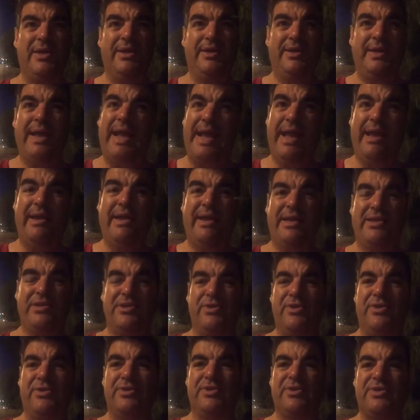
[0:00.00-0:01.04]
Now that's
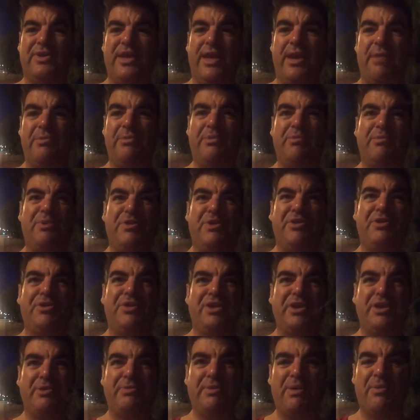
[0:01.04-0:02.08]
not to say, I mean, when you
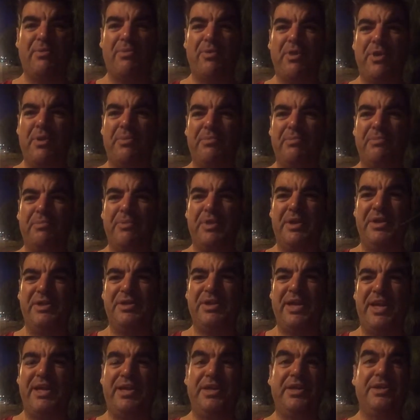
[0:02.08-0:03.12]
think about what I'm
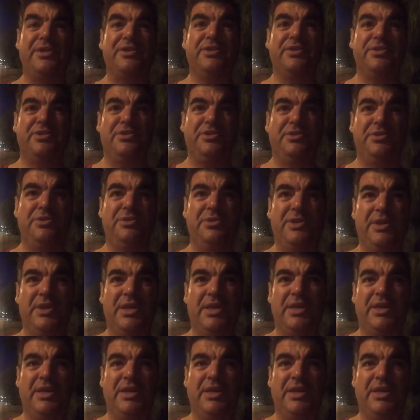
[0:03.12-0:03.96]
intending to do